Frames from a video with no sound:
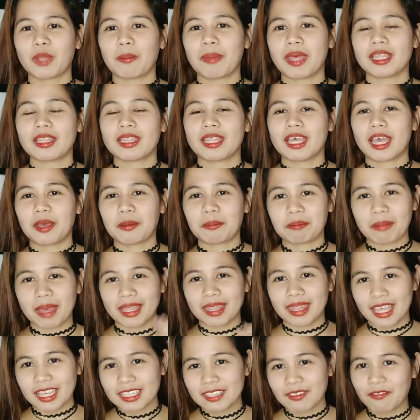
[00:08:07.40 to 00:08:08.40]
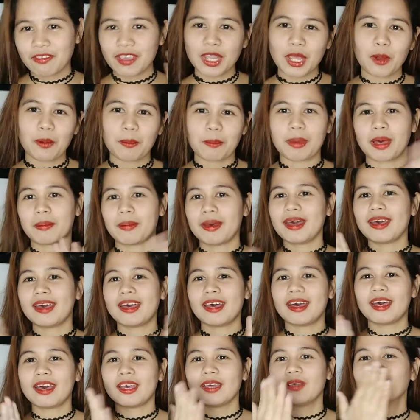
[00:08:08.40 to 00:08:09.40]
See you in my next video.
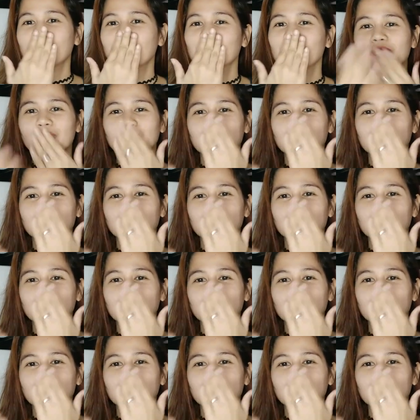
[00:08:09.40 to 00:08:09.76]
Bye-bye!